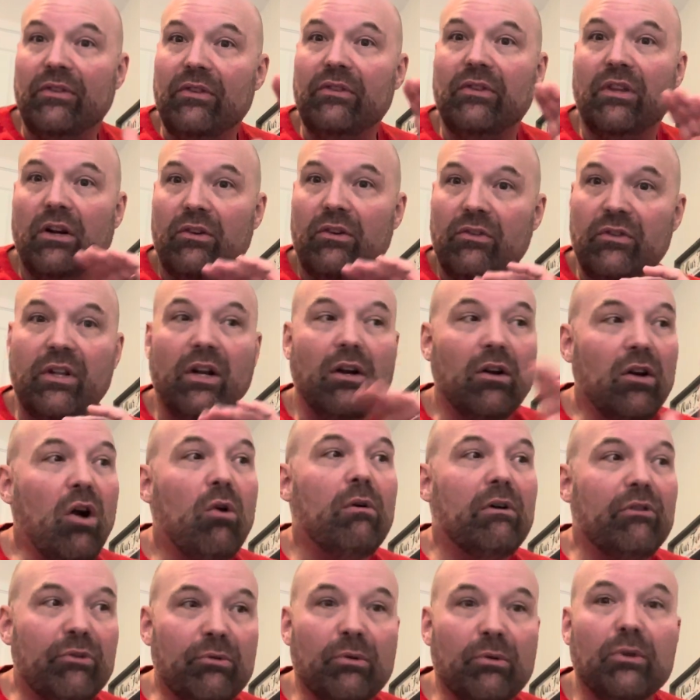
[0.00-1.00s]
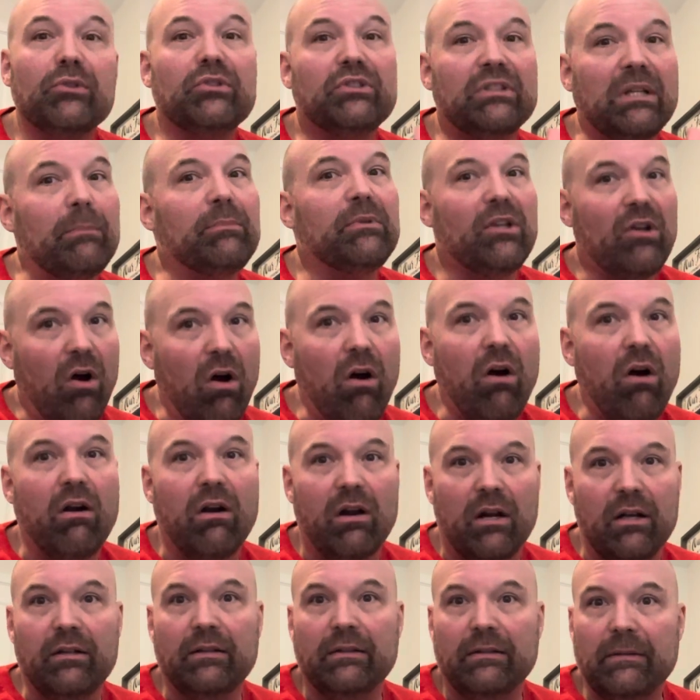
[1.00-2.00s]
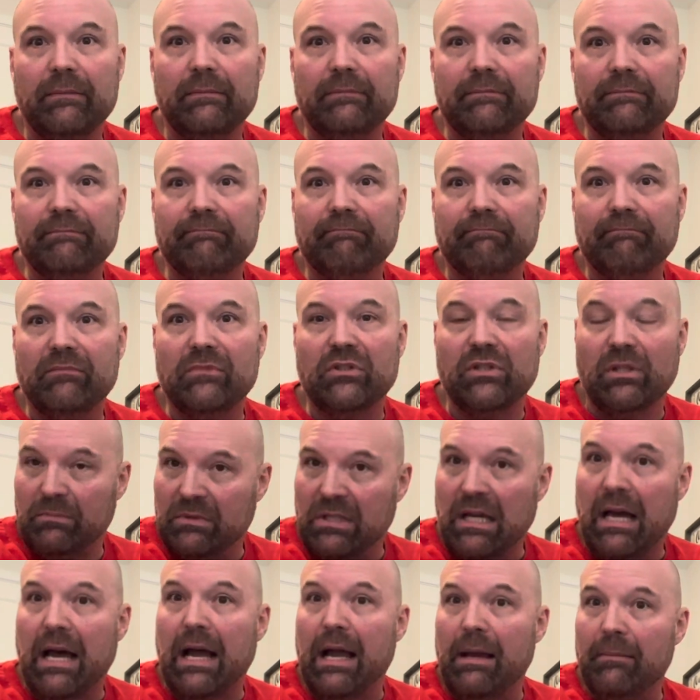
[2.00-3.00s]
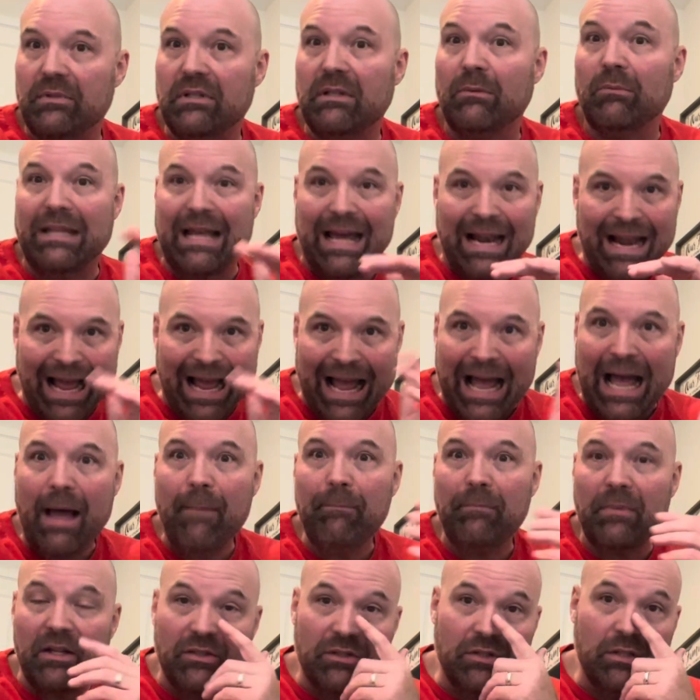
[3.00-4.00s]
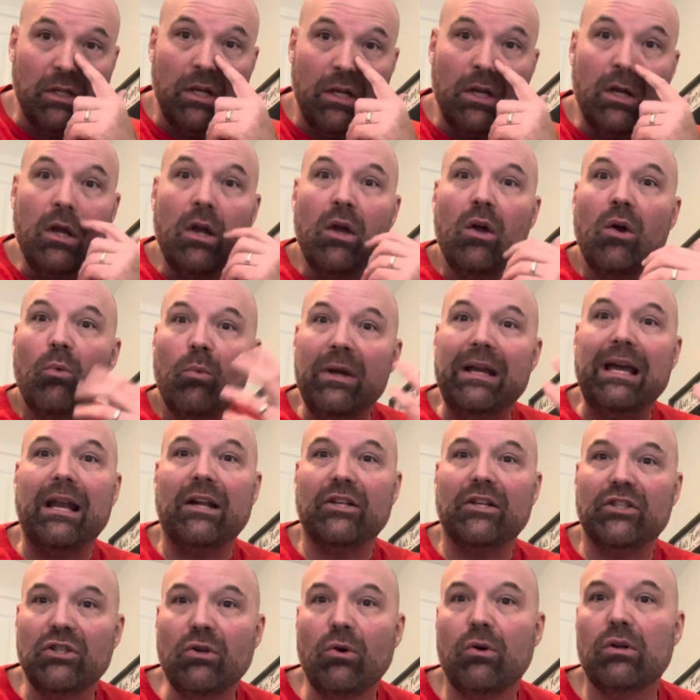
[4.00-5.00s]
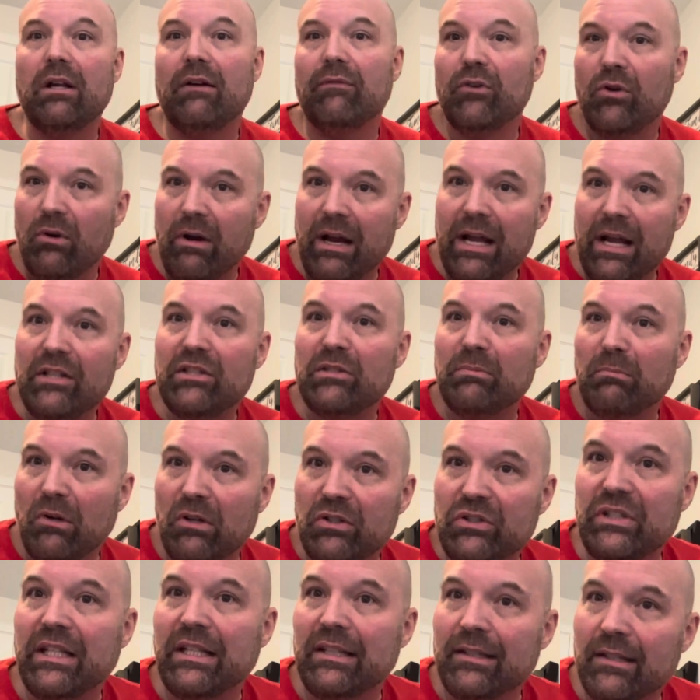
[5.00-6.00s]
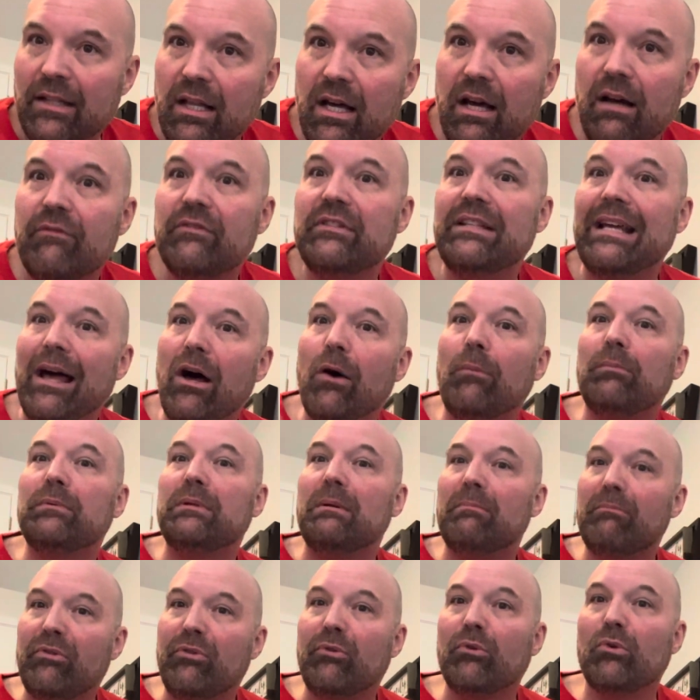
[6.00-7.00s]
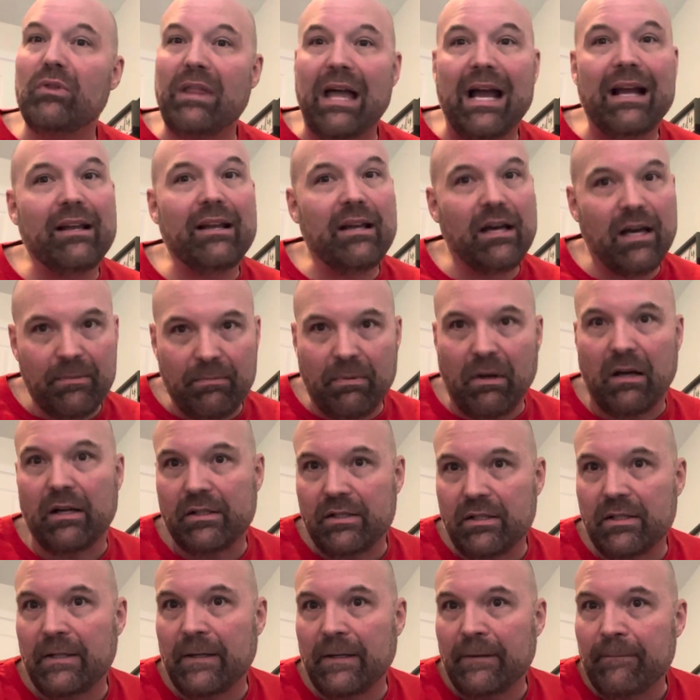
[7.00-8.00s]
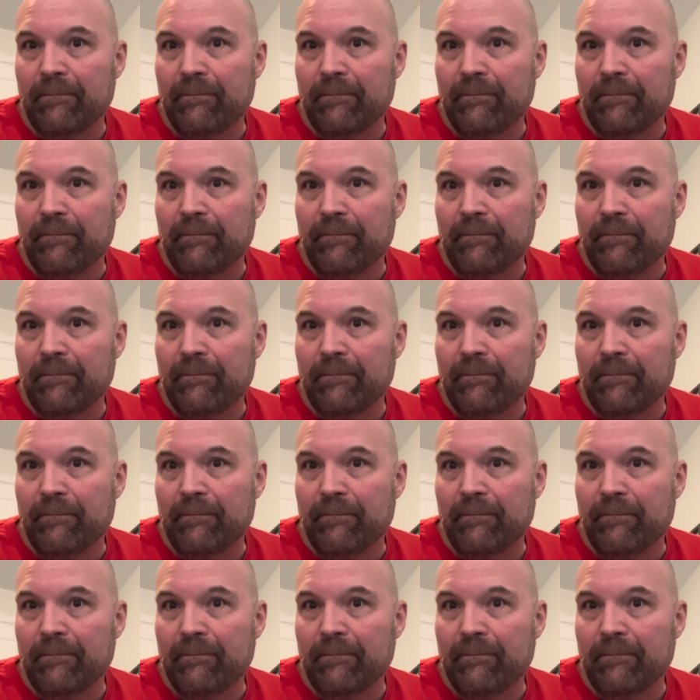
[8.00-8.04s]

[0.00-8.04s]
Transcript: They're going through something hard sometimes. And when that happens, we got to show enough grace, mercy, and love to help them through that gut punch.